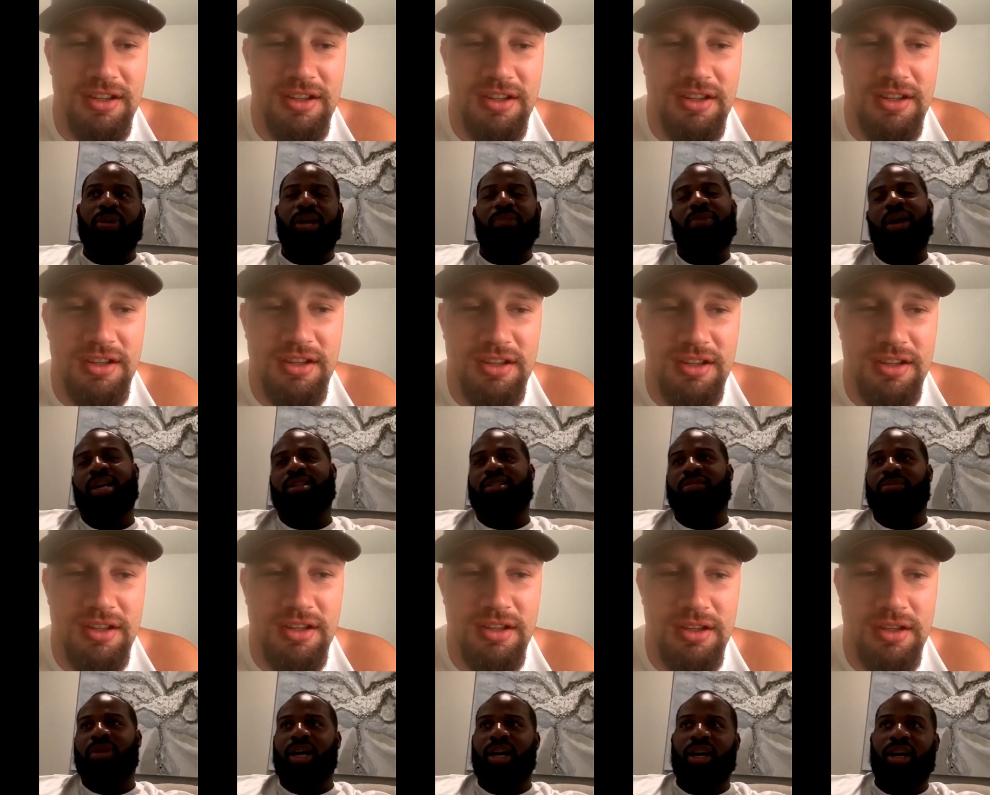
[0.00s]
Speaker 1: I played
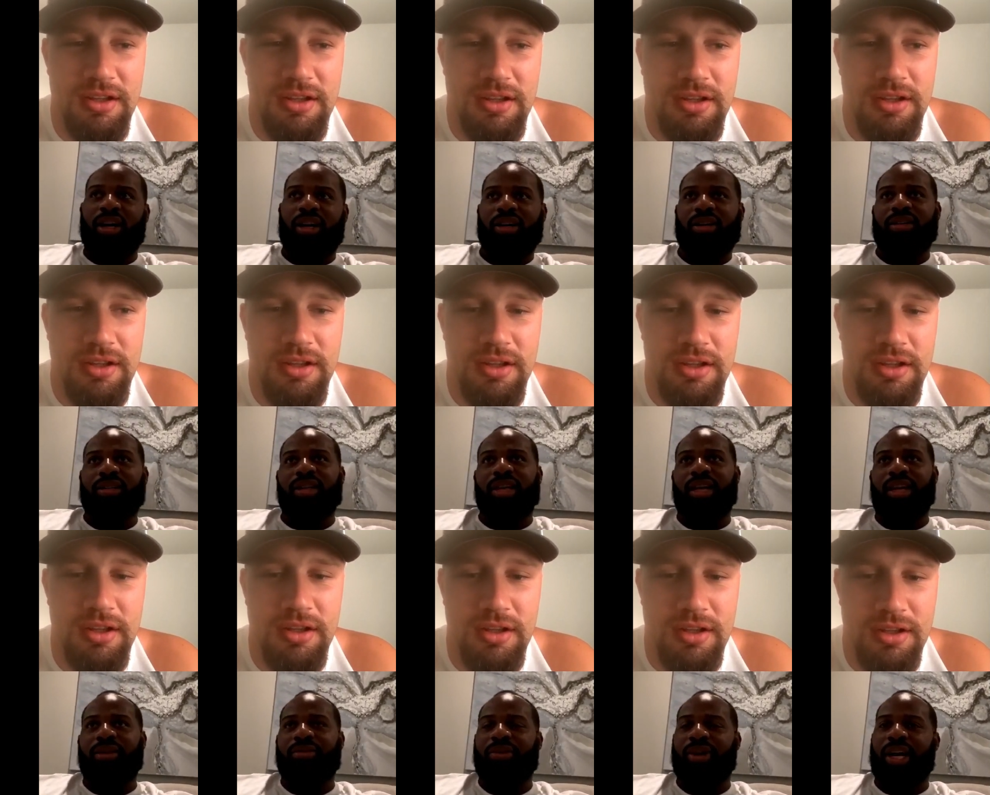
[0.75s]
basketball
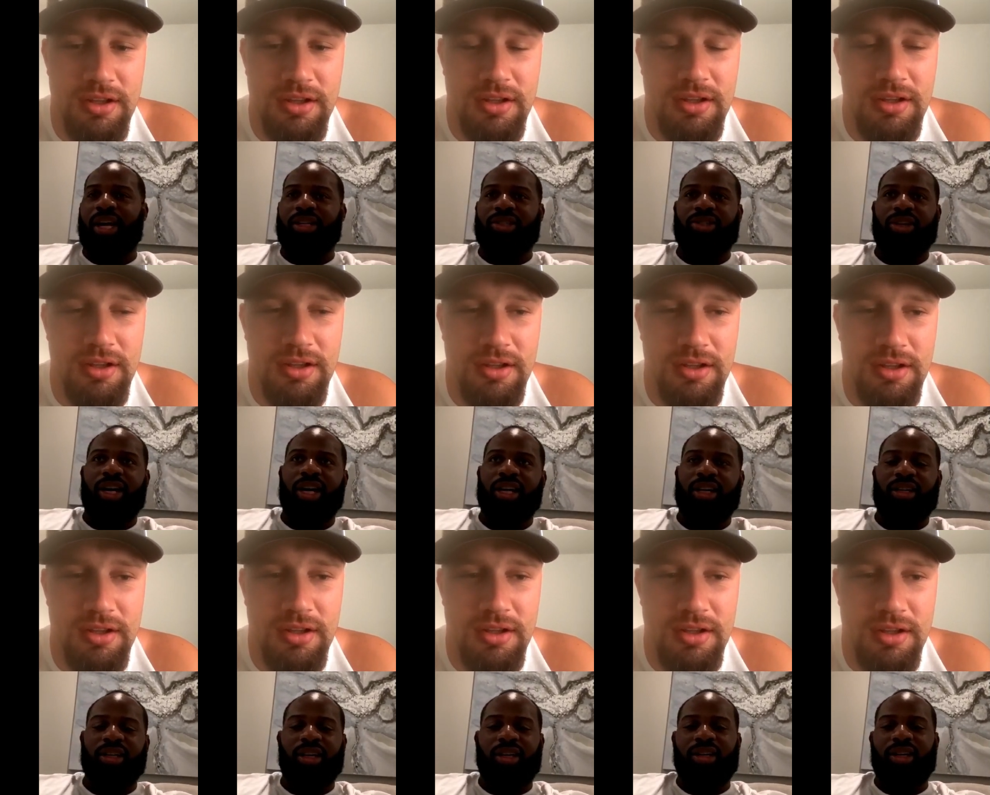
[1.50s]
and ran
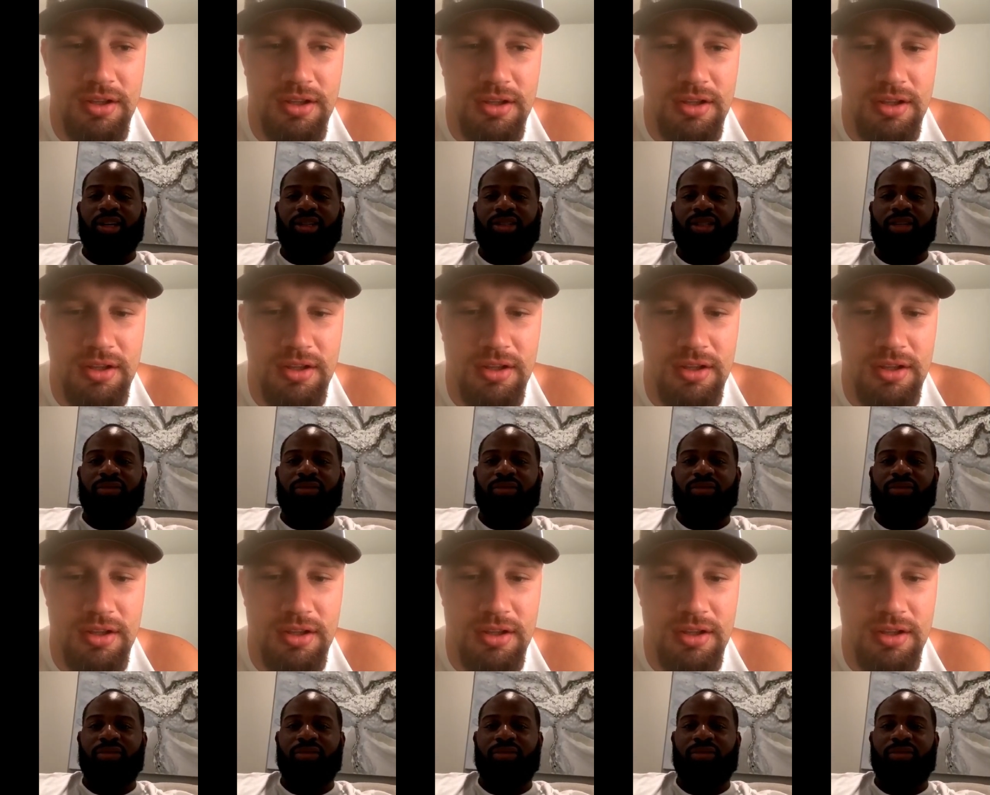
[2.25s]
track, that, that